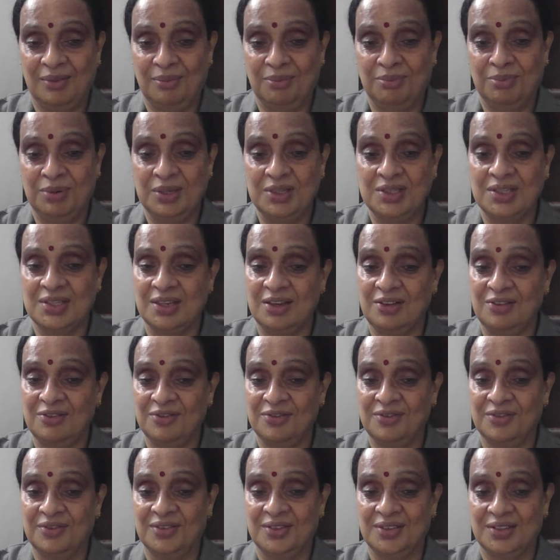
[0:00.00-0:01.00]
Be safe,
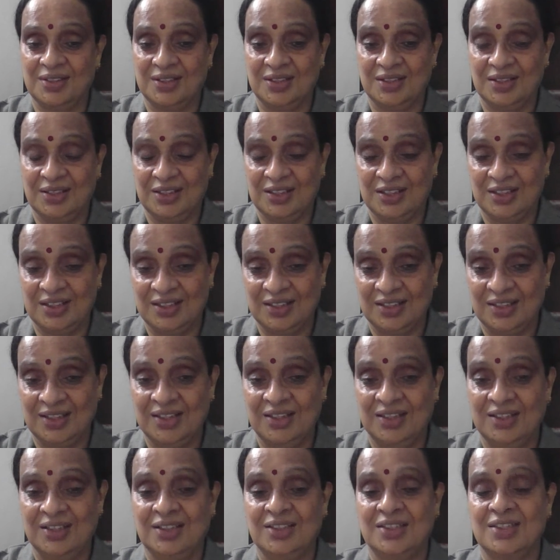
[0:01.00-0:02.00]

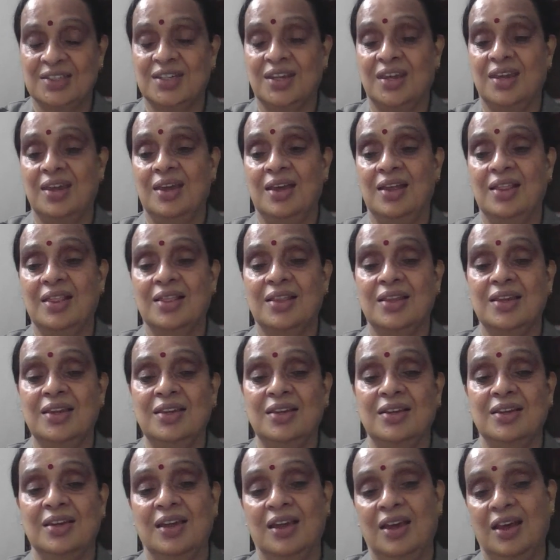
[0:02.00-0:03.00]
stay healthy,
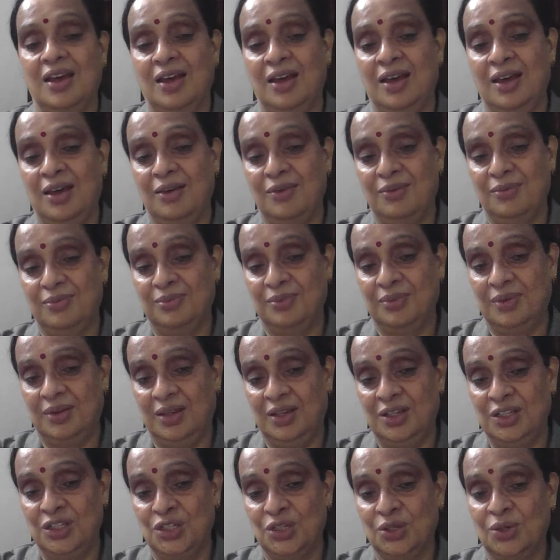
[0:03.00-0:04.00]

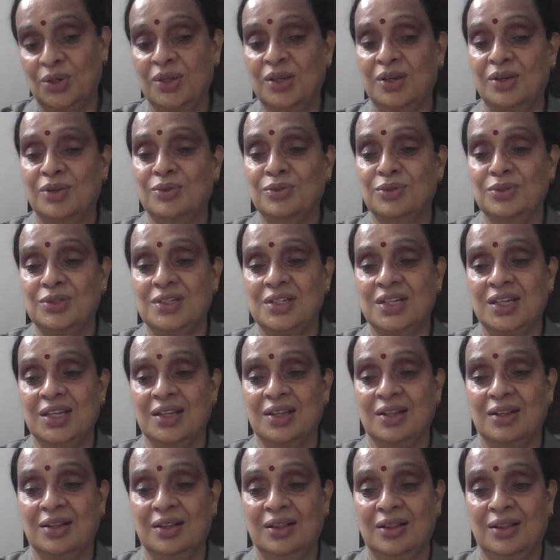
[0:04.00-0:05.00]
enjoy a good day.
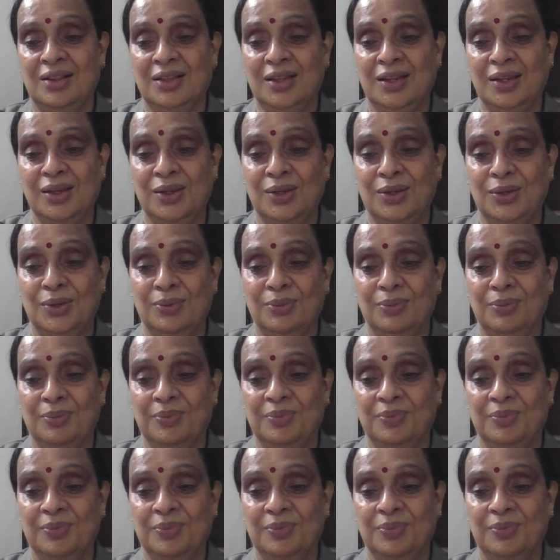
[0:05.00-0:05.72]
Thank you.